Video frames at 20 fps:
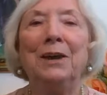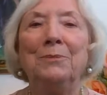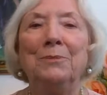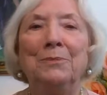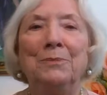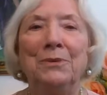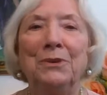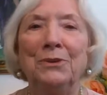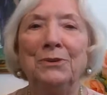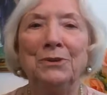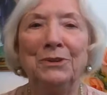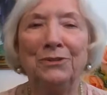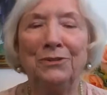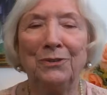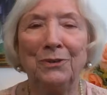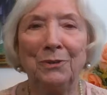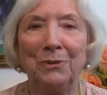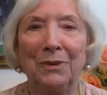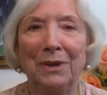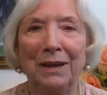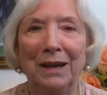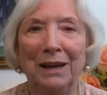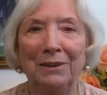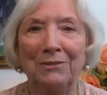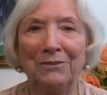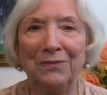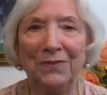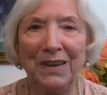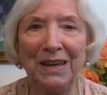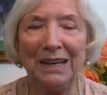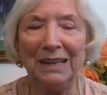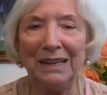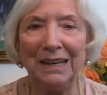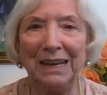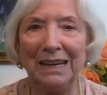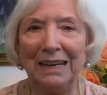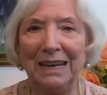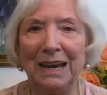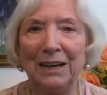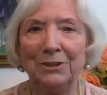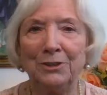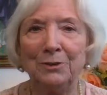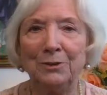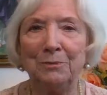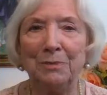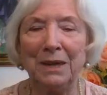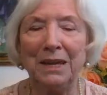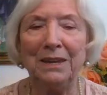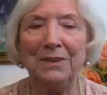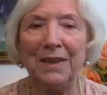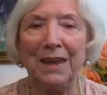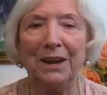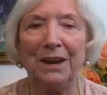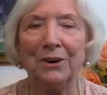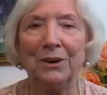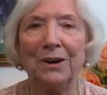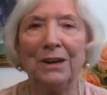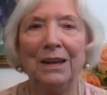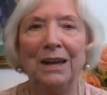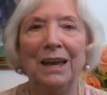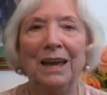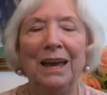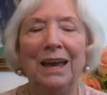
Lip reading: a beautiful feeling to be there.